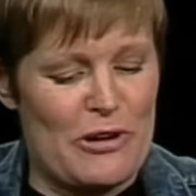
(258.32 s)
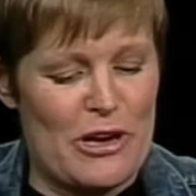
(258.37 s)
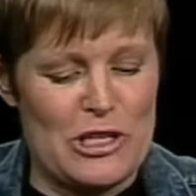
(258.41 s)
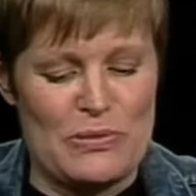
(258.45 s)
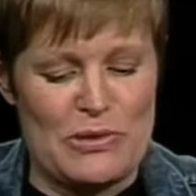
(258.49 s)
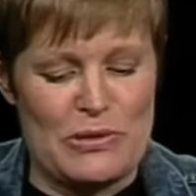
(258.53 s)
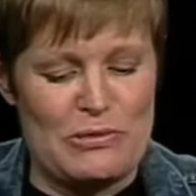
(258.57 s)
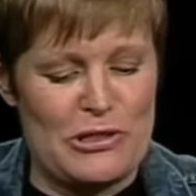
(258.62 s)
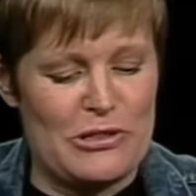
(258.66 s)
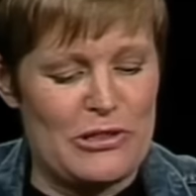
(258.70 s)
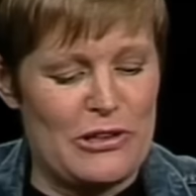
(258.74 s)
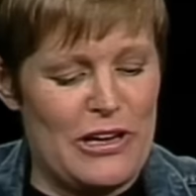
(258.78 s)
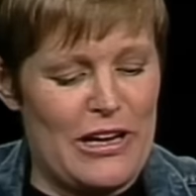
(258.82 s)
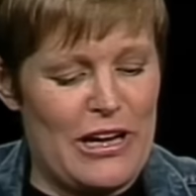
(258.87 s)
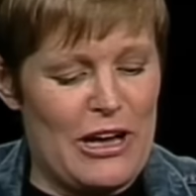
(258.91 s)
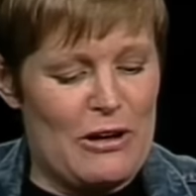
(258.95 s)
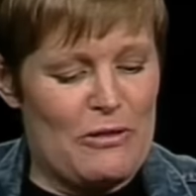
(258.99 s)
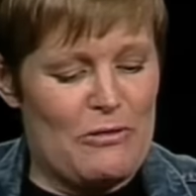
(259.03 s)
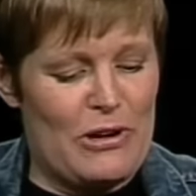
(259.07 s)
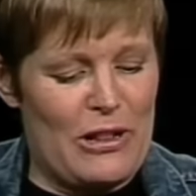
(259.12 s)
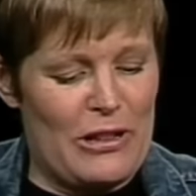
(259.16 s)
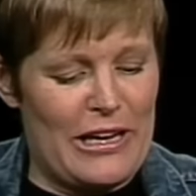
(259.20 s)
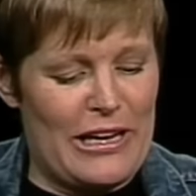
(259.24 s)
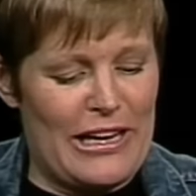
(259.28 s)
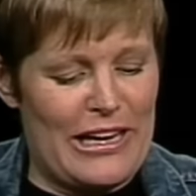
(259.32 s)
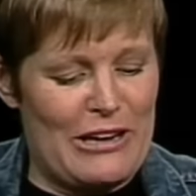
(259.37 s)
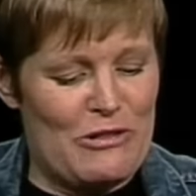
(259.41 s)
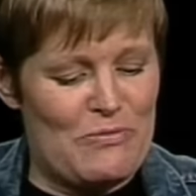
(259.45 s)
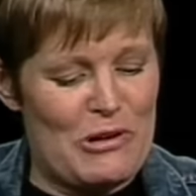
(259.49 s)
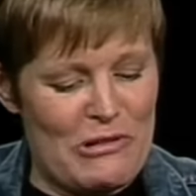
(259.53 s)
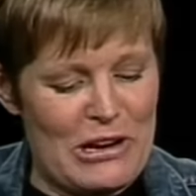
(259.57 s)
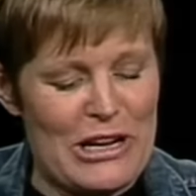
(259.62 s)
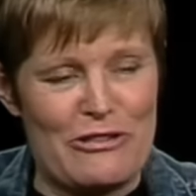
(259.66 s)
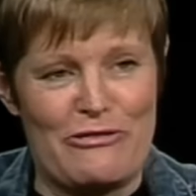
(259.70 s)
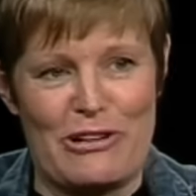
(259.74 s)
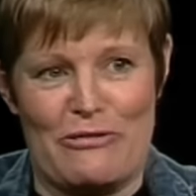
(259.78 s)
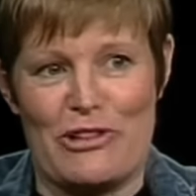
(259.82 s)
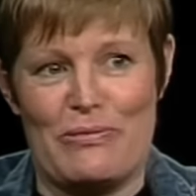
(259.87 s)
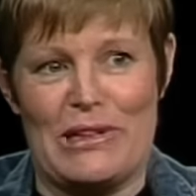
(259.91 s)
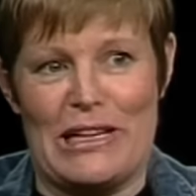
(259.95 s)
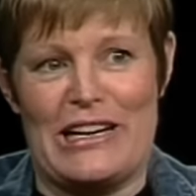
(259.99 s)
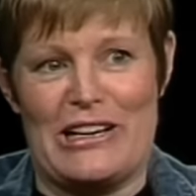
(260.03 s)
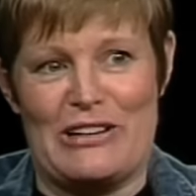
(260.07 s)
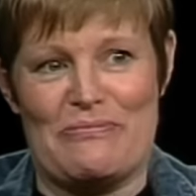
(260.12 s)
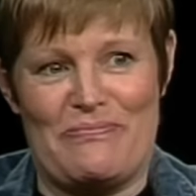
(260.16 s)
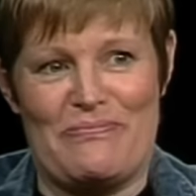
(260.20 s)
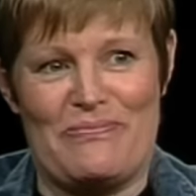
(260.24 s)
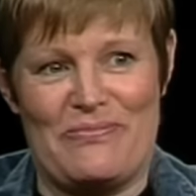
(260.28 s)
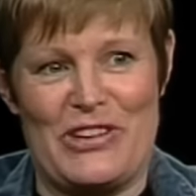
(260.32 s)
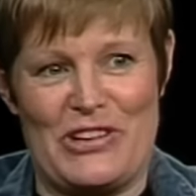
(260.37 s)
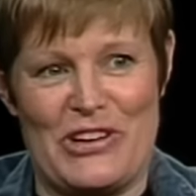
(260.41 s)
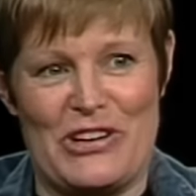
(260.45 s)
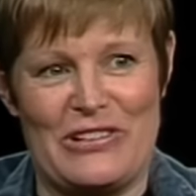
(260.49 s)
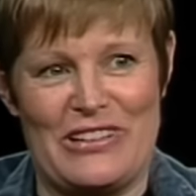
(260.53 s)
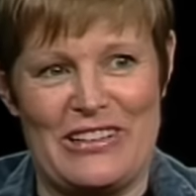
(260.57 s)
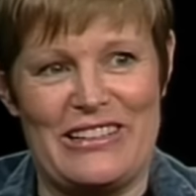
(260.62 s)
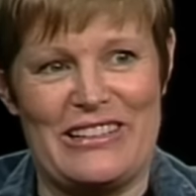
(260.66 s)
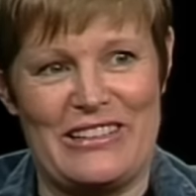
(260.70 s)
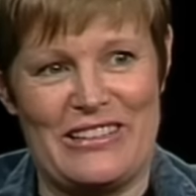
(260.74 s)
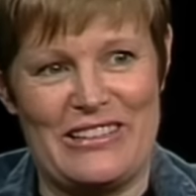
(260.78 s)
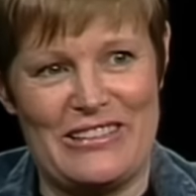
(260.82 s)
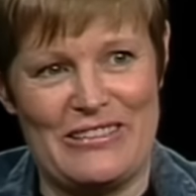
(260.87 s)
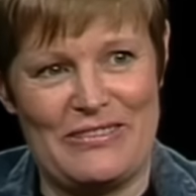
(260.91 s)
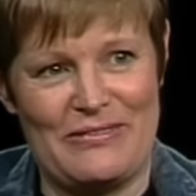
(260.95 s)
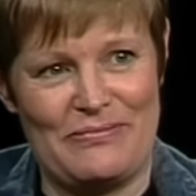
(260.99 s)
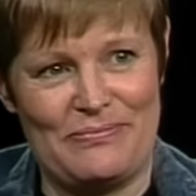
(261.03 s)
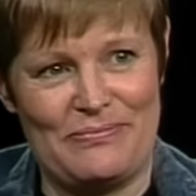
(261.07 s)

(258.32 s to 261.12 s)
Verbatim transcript: This is particularly useful when I'm doing research and organizing